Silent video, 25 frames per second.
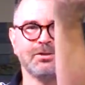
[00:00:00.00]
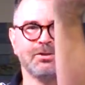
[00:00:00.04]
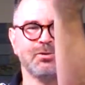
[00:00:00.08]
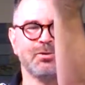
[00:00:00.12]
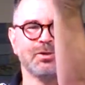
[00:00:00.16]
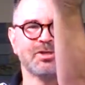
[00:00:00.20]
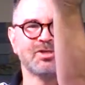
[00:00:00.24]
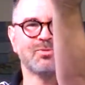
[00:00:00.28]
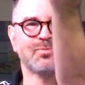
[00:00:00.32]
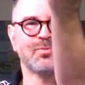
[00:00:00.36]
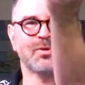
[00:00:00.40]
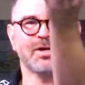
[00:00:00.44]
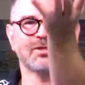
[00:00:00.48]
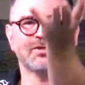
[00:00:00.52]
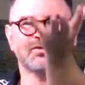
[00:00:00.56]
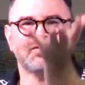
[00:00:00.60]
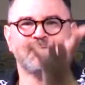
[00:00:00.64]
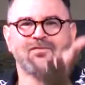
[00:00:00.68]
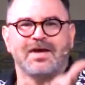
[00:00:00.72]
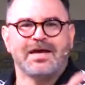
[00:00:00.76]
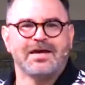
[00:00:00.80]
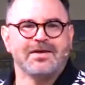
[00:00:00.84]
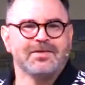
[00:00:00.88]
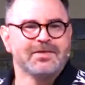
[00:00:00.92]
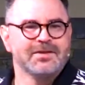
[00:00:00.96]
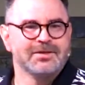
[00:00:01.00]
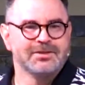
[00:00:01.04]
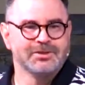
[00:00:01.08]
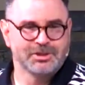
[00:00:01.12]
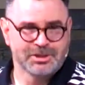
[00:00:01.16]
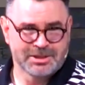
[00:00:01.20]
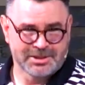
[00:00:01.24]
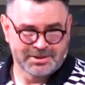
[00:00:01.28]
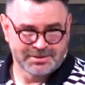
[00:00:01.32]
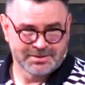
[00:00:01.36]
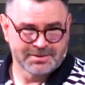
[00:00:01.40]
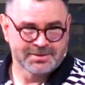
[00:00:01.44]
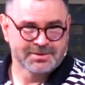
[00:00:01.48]
to express faith in
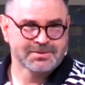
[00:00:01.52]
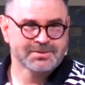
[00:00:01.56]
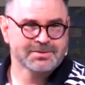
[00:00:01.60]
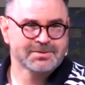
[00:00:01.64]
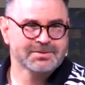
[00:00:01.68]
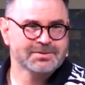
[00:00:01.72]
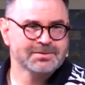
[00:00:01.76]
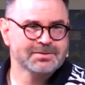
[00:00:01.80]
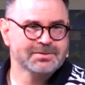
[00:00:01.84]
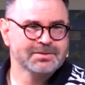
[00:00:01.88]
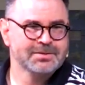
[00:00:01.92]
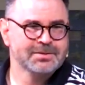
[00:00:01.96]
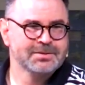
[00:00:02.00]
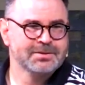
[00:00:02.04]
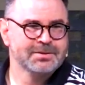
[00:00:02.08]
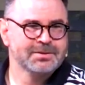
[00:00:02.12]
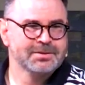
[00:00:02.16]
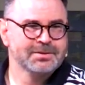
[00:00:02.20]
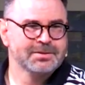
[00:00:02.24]
Jesus.